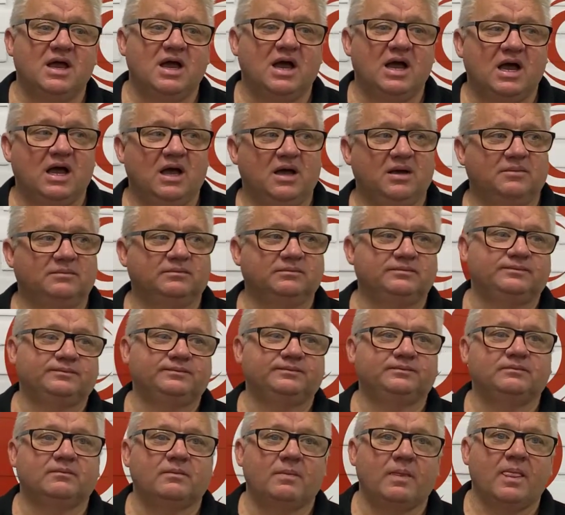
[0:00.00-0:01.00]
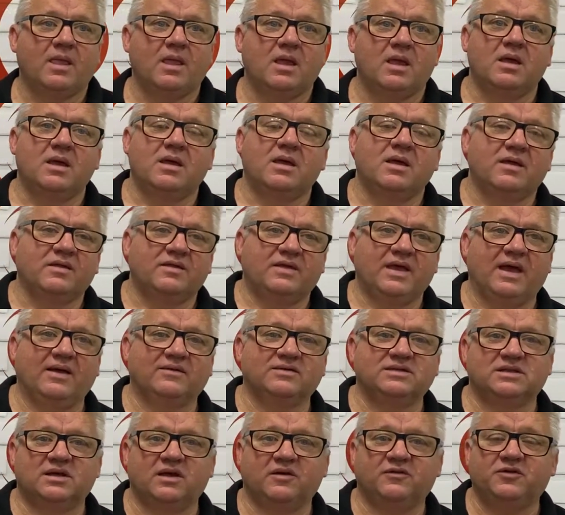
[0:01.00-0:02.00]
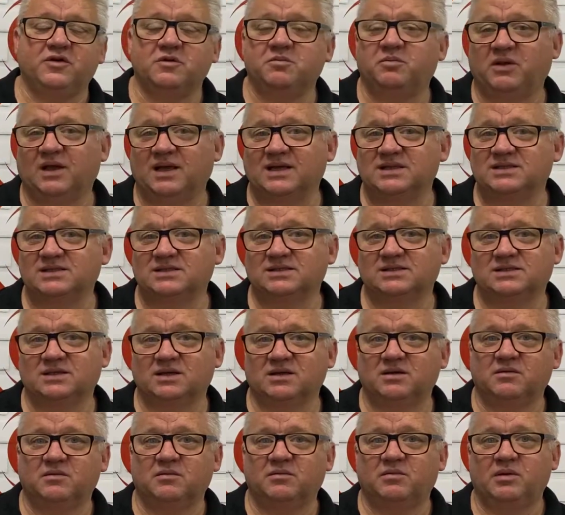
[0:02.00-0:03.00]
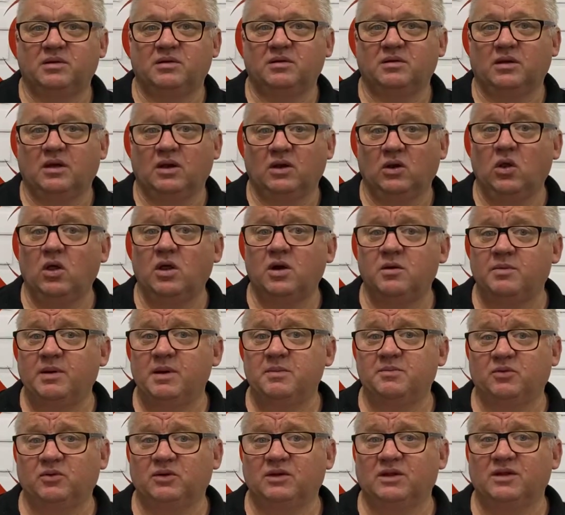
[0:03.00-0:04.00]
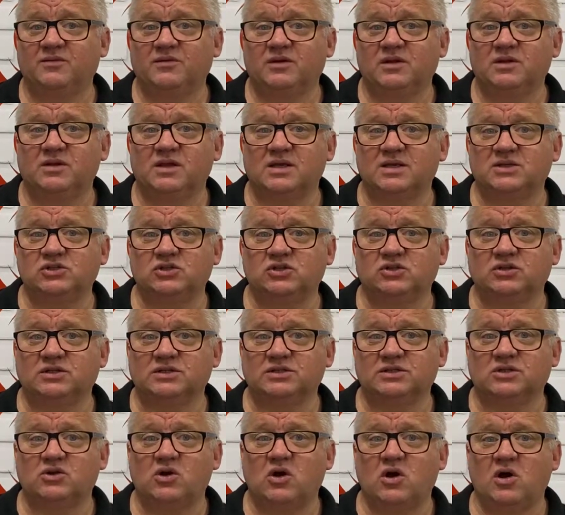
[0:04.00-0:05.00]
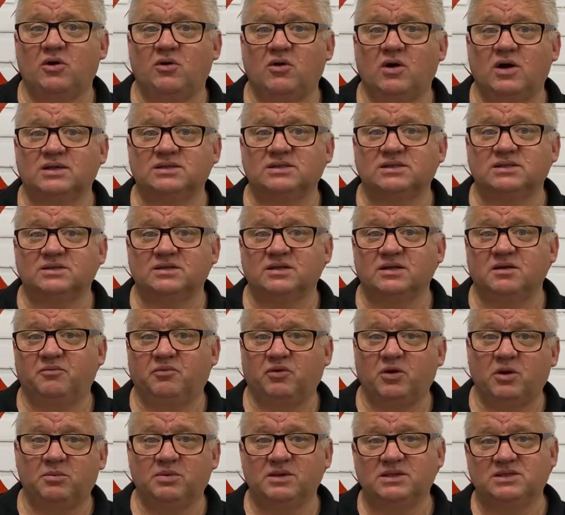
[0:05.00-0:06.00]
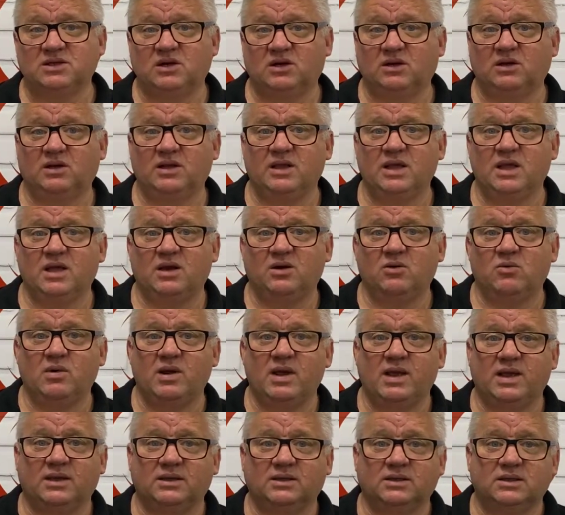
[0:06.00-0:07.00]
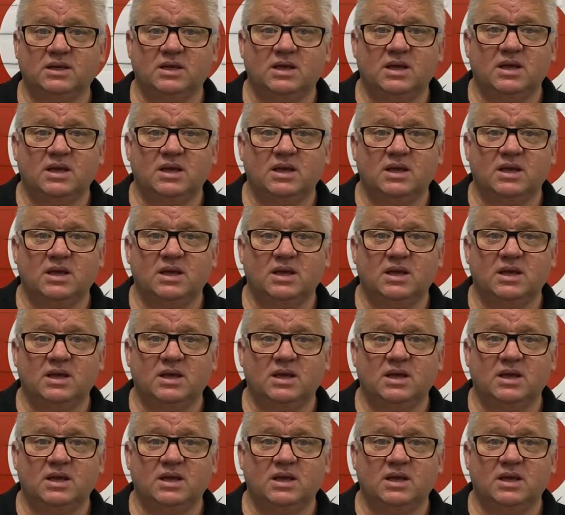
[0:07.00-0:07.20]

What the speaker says: a few places that a lot of people live in these units and high-rises and they're probably totally unaware.